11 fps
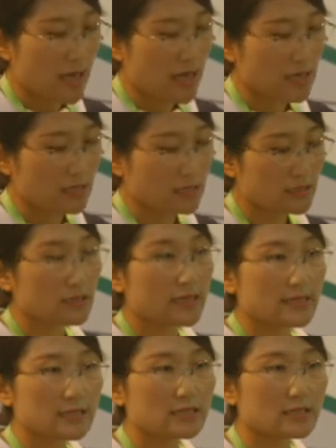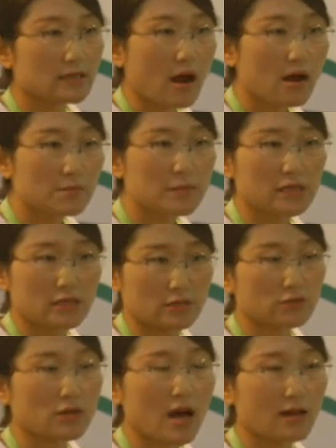And it is RP
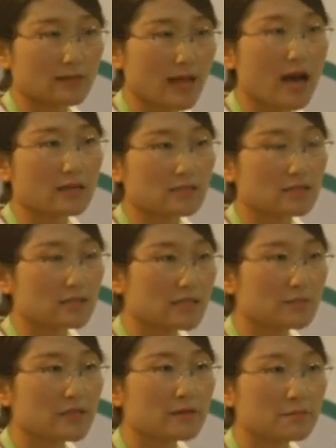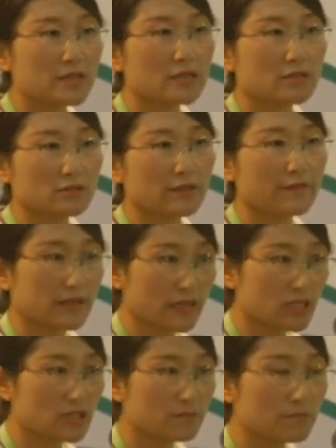to conduct the CPMP
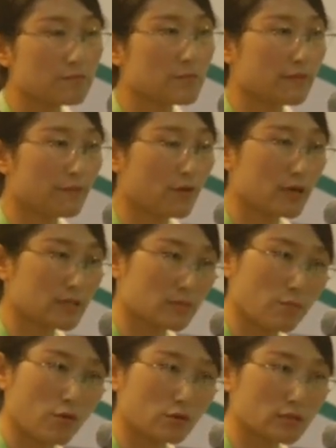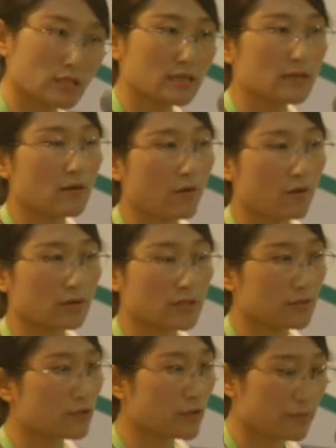notification before exporting or
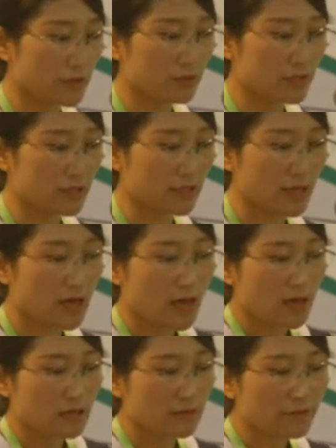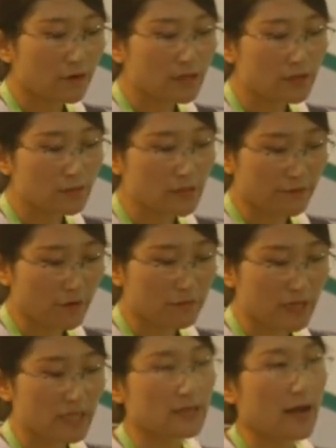distribution. The following
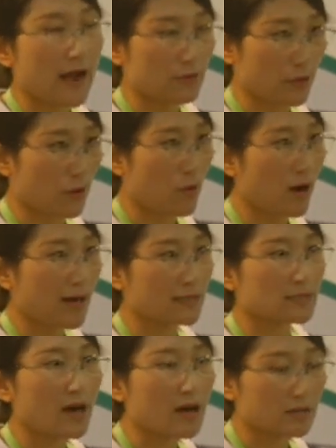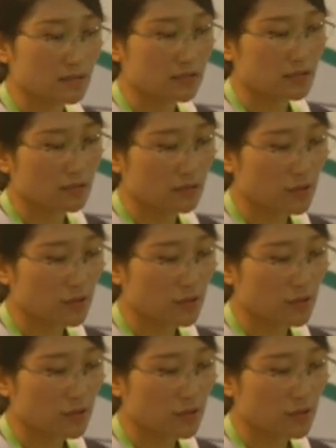information are required on the